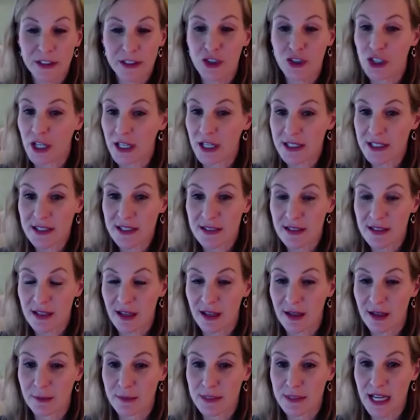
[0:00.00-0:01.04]
just
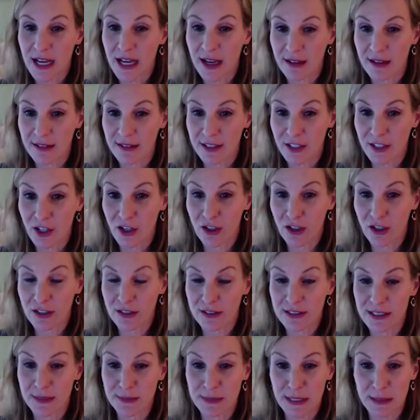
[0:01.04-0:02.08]
um,
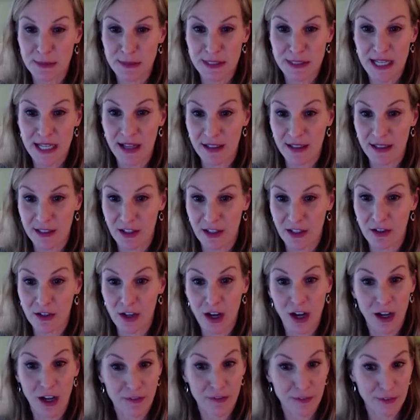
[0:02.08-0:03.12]
Tylenol, sometimes Tylenol
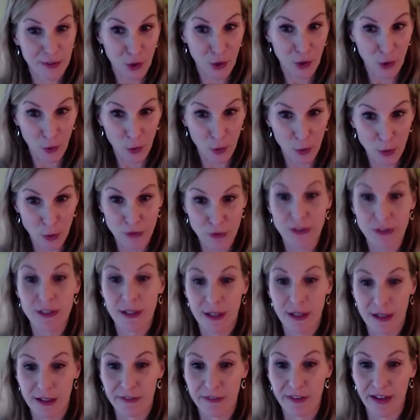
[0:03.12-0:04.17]
cough and cold
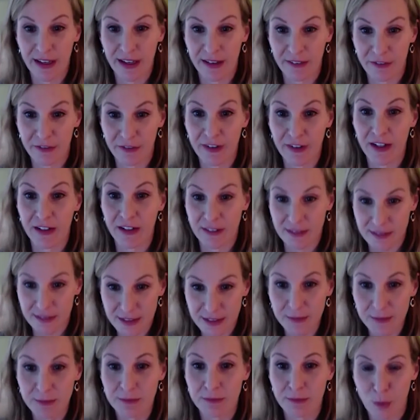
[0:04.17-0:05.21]
if I felt
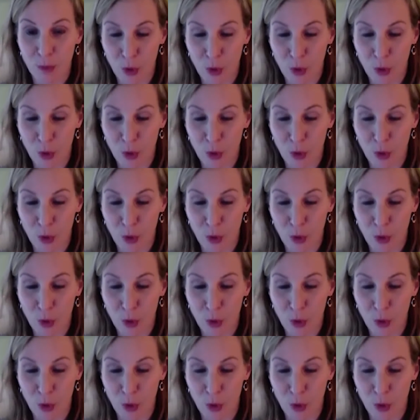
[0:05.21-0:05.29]
mm-hmm.